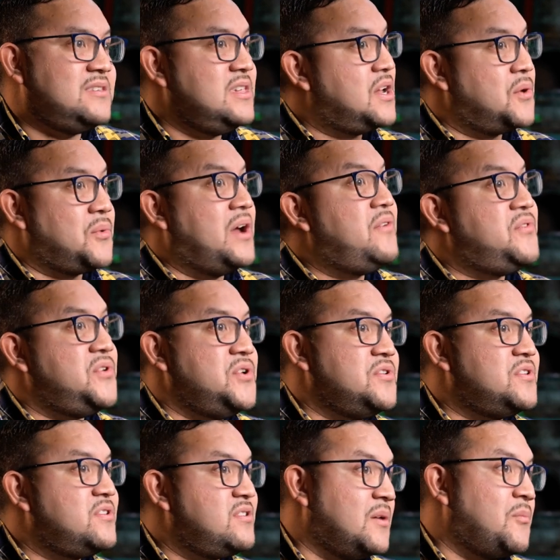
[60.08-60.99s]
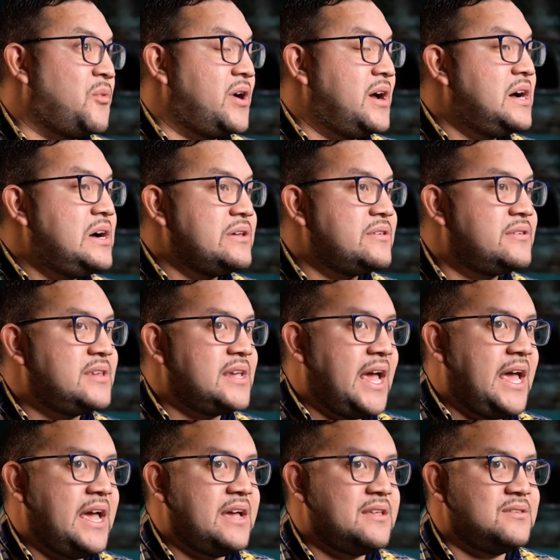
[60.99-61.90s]
seek refuge somewhere else?
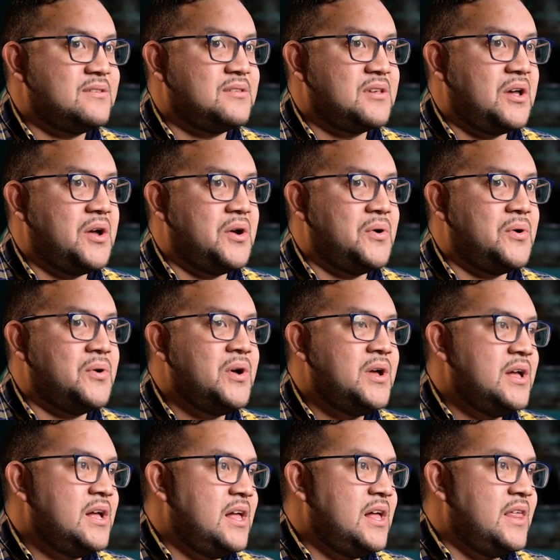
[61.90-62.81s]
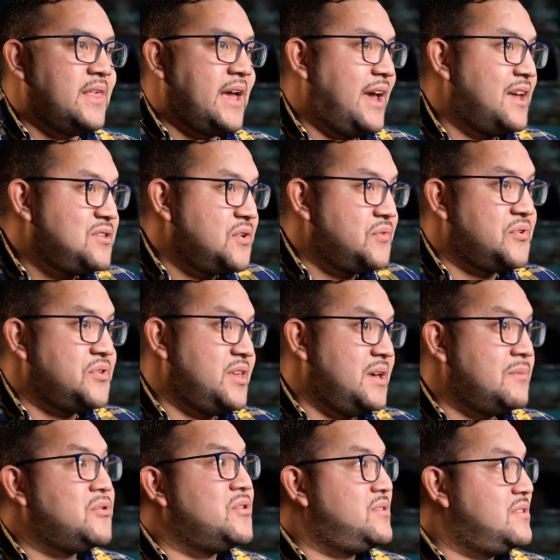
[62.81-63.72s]
And so the answer for
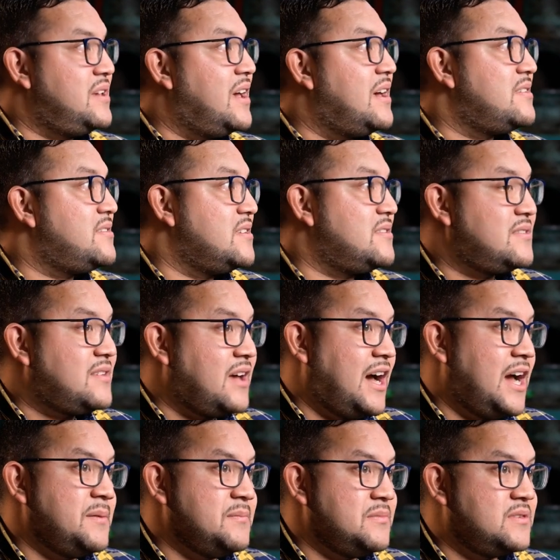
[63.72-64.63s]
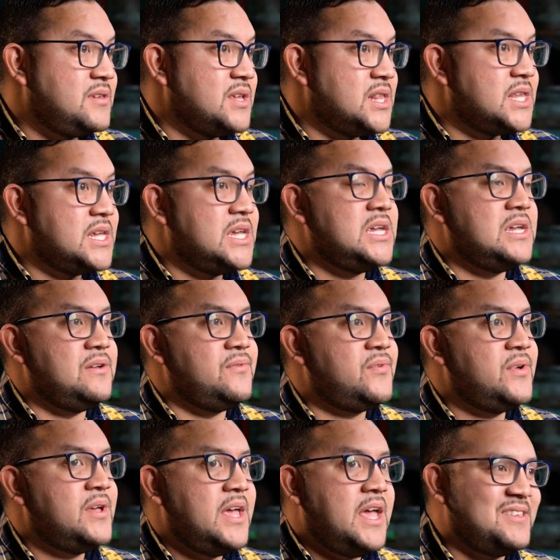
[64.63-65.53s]
them was, yes, it's time to
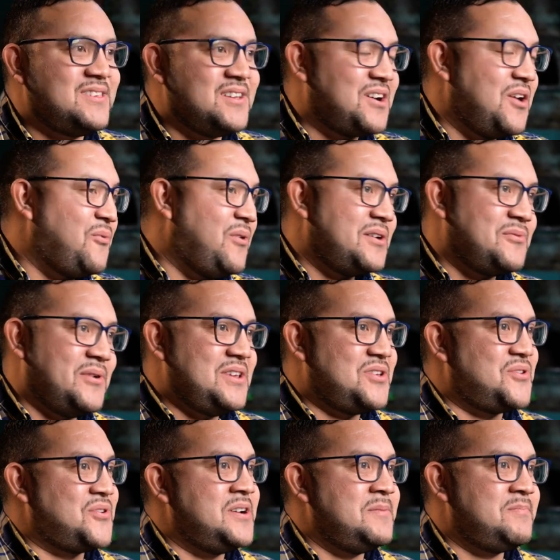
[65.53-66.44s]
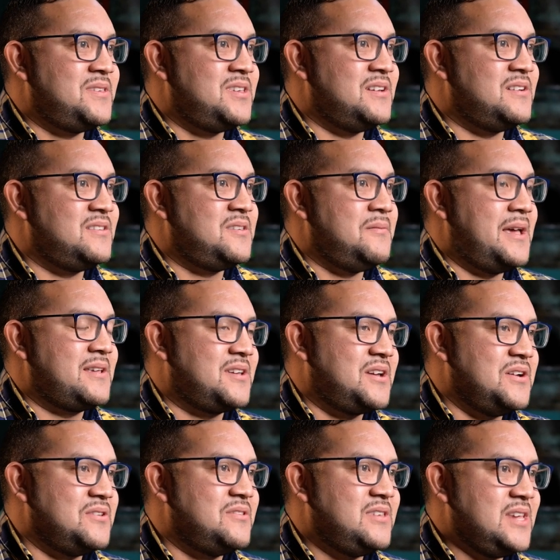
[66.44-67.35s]
leave. They took a one-way trip to
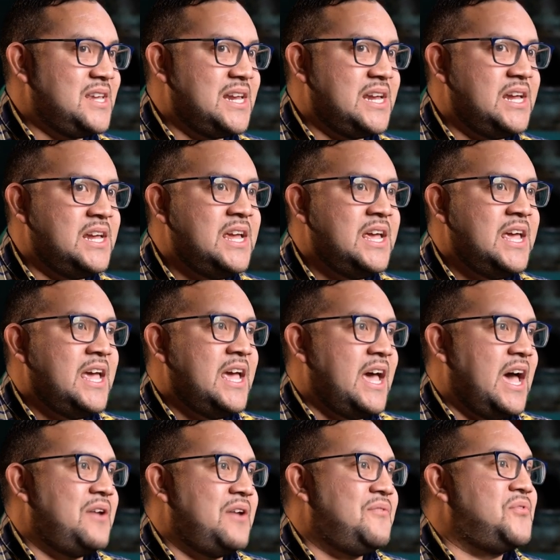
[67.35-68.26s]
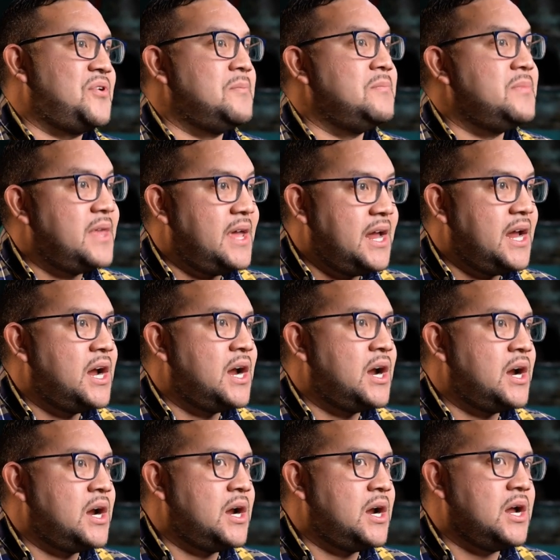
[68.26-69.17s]
Mexico City, and from
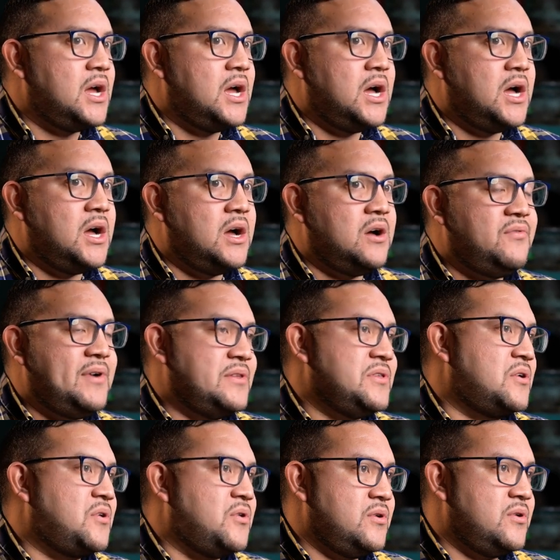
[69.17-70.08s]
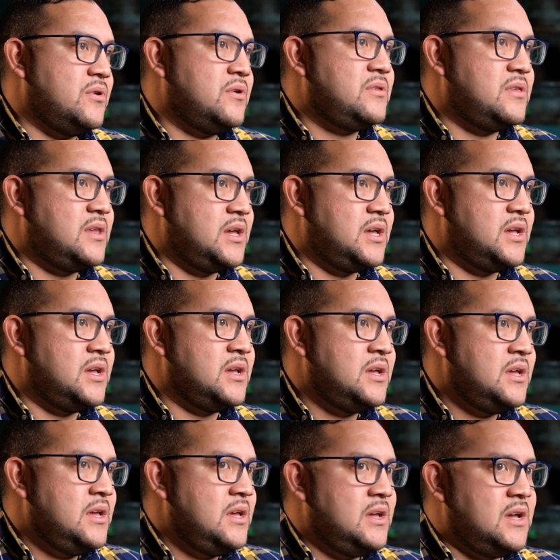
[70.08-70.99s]
there found a coyote,
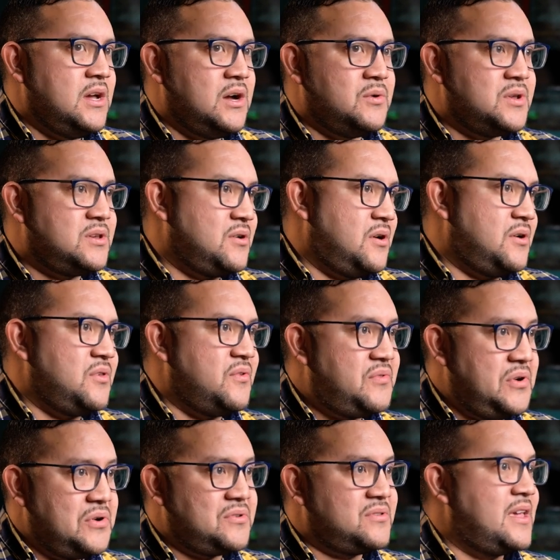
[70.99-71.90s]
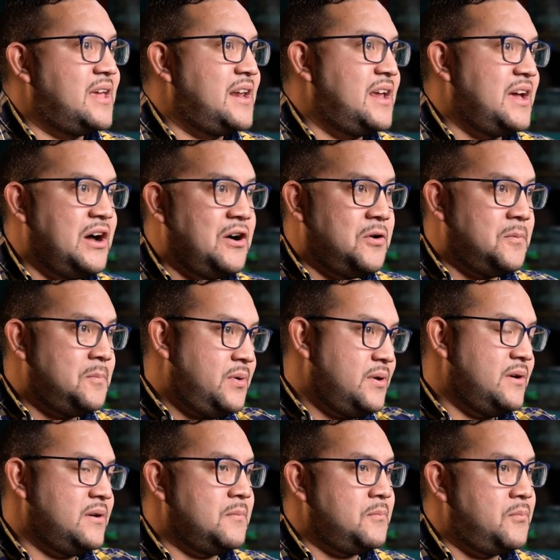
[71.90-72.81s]
which are the folks that help
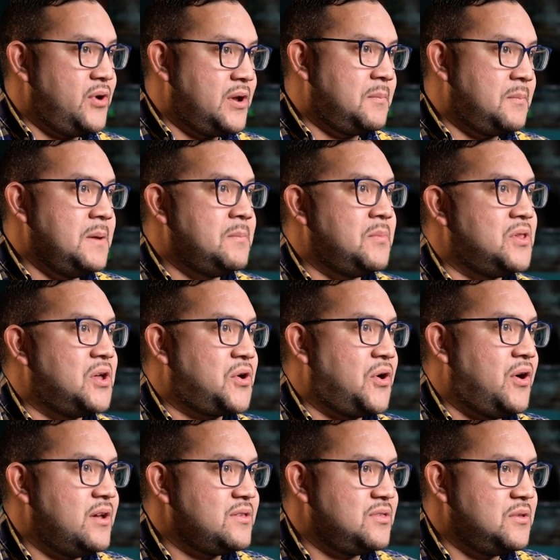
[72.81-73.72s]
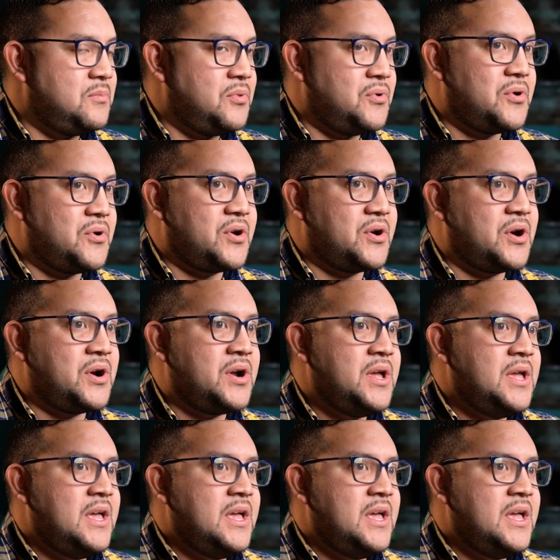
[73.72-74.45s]
bring people across the border,